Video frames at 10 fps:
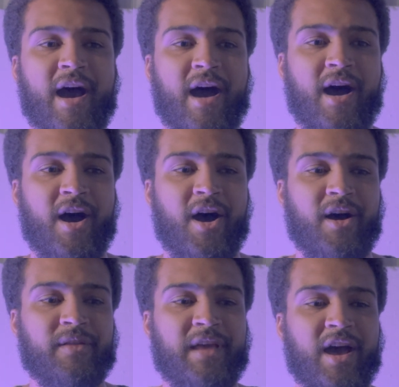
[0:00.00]

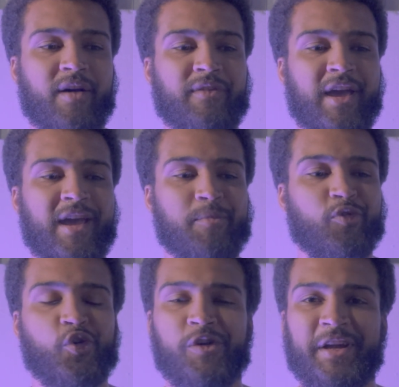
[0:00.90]
They have a
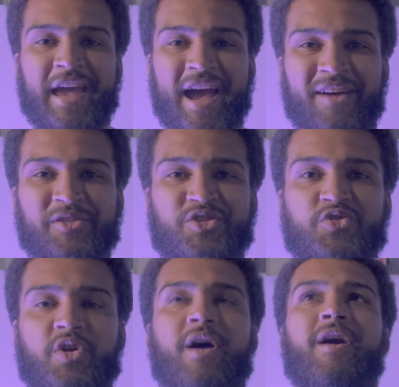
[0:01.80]
brewery cat, which
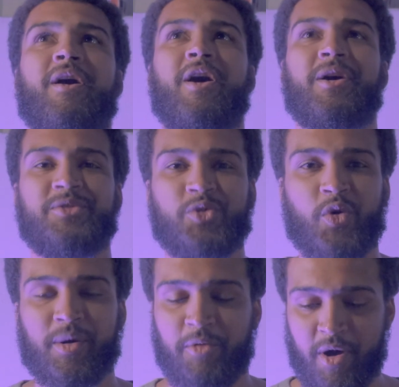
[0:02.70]
is
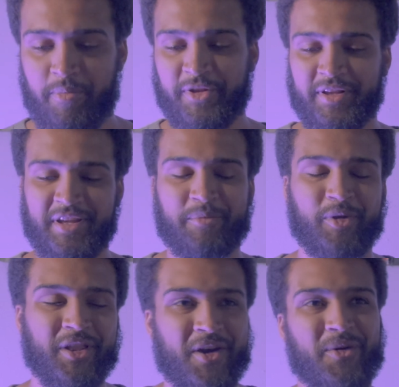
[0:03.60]
adorable. I'll put the link
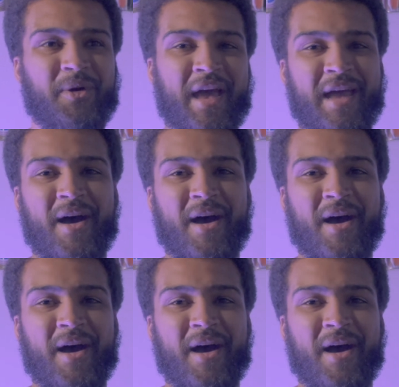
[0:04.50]
below.